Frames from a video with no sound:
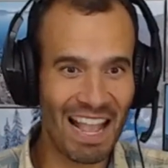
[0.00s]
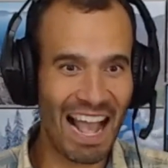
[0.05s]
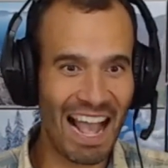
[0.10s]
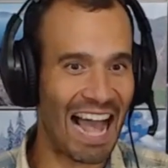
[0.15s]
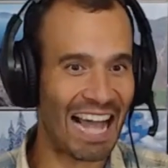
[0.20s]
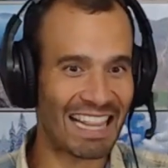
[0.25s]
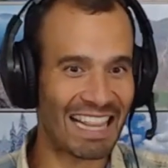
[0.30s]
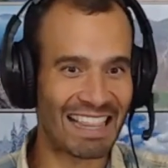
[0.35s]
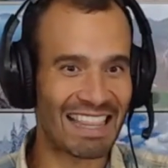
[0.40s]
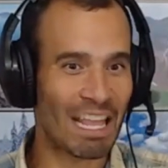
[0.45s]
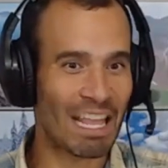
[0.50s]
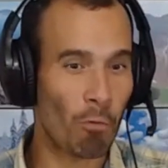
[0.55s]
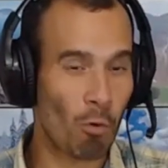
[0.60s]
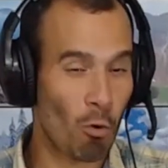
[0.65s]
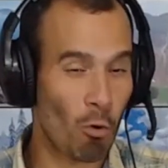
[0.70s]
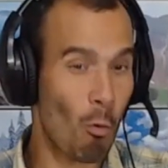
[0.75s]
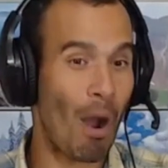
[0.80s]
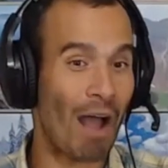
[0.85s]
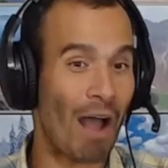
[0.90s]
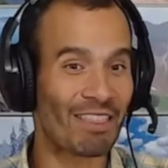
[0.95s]
and they
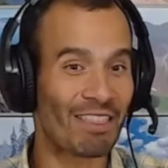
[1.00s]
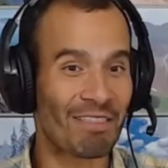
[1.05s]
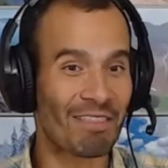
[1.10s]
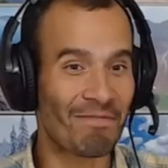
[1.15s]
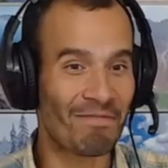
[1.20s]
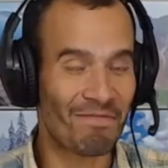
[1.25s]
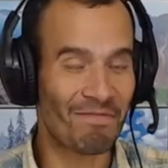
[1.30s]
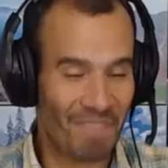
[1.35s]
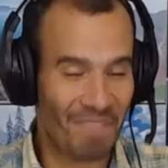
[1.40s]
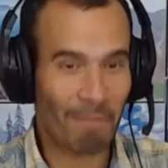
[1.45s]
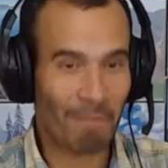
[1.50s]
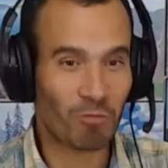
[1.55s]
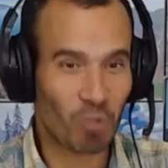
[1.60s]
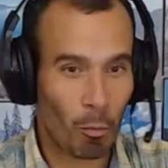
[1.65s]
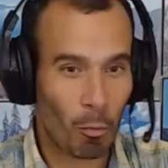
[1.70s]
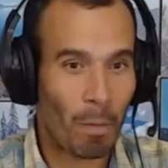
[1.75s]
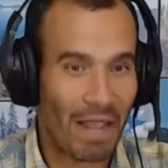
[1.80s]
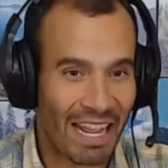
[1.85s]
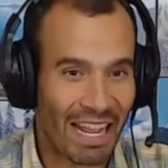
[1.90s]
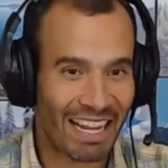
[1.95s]
will want them to
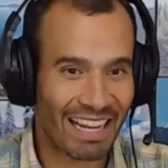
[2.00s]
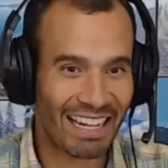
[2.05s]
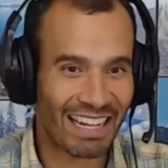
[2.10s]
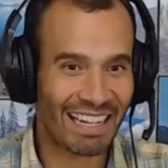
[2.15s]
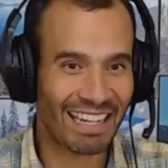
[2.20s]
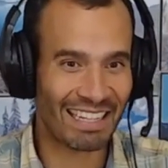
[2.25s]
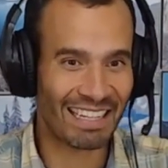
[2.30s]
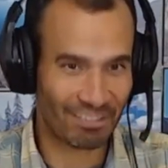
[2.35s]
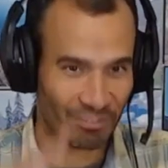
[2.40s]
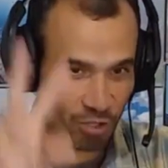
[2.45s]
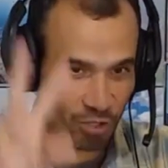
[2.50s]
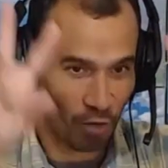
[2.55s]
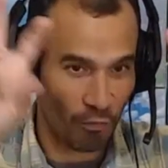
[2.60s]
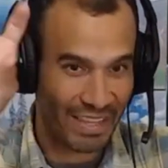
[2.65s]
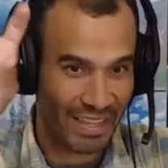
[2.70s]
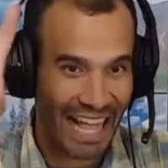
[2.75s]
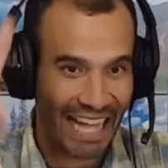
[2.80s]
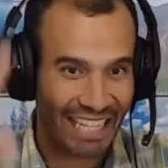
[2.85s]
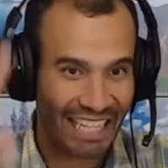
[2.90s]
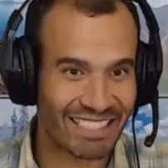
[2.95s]
be sort of
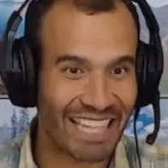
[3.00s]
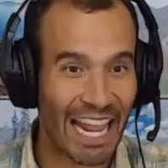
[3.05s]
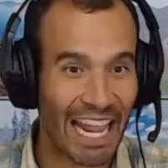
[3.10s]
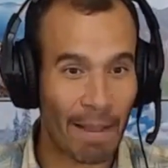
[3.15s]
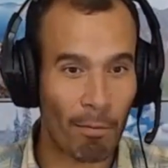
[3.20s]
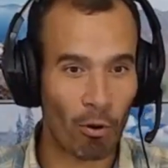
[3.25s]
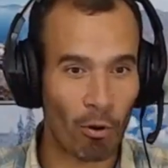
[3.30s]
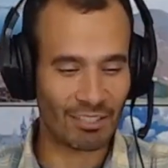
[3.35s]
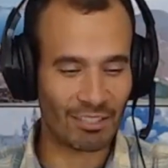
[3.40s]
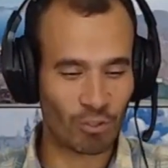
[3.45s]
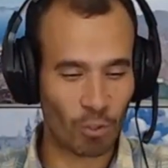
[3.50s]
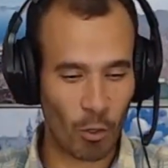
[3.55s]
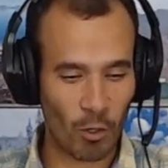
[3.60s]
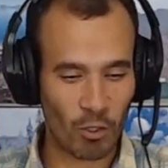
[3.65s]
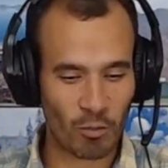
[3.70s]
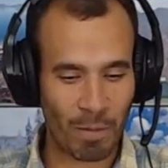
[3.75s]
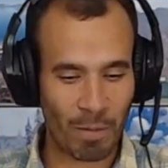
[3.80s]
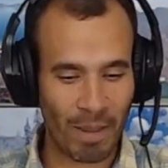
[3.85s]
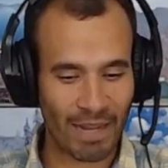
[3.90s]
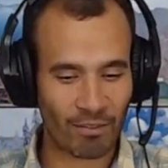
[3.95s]
in that table, so to
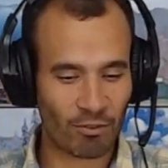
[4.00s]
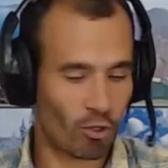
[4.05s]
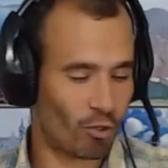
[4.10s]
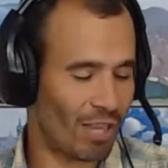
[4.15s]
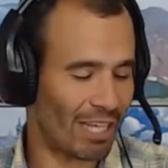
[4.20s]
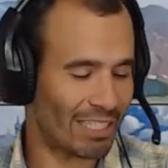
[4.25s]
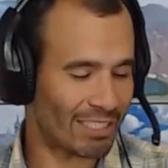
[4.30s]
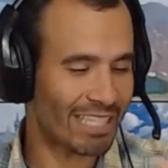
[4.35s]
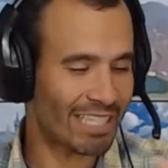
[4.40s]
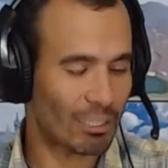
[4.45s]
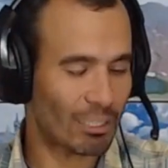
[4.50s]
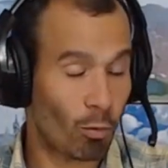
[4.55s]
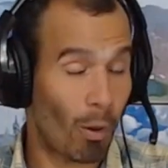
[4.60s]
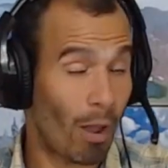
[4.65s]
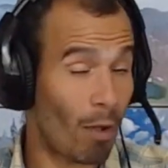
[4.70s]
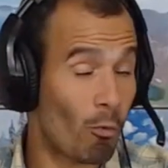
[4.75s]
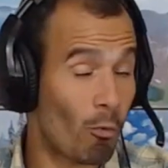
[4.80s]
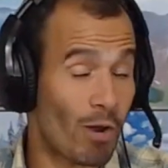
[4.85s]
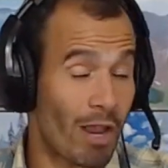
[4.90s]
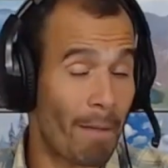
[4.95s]
speak. So that's why we